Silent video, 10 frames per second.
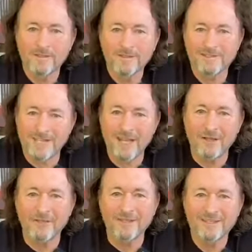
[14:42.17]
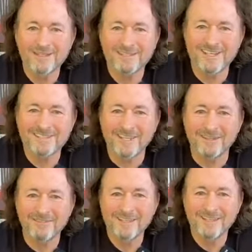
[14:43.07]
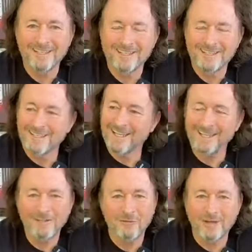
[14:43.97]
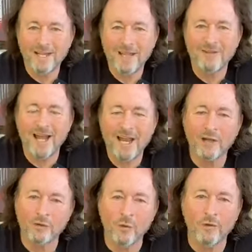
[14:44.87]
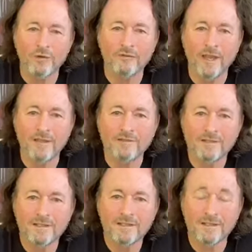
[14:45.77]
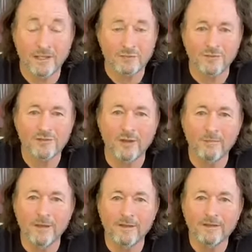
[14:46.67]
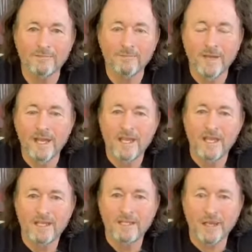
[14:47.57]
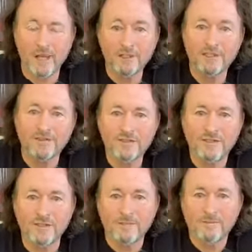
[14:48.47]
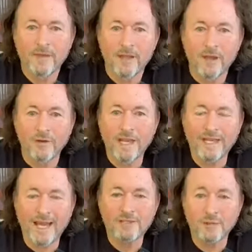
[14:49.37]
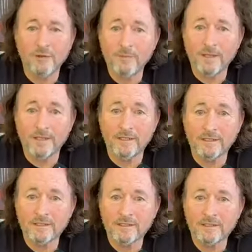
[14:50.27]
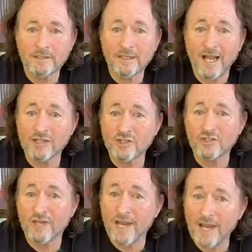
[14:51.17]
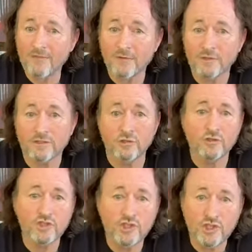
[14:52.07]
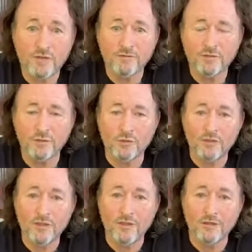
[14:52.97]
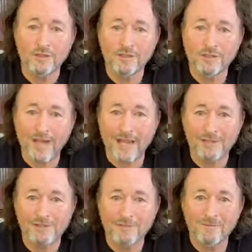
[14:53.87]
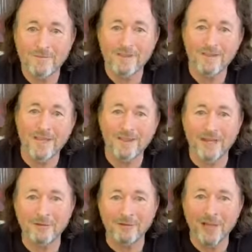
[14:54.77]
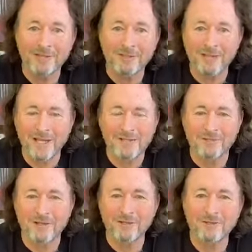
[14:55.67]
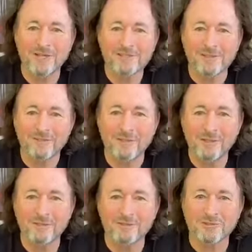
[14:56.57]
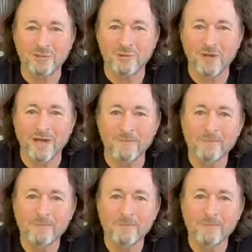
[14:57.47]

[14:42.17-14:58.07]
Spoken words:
stay healthy, stay safe. And you know what? Have a higher quality of life. That's what it's all about. Cognitive shifting. Okay, guys, I'm going to make a conscious effort to shift to another task. Not that I don't like you guys, but I know you got stuff to do, and so do I.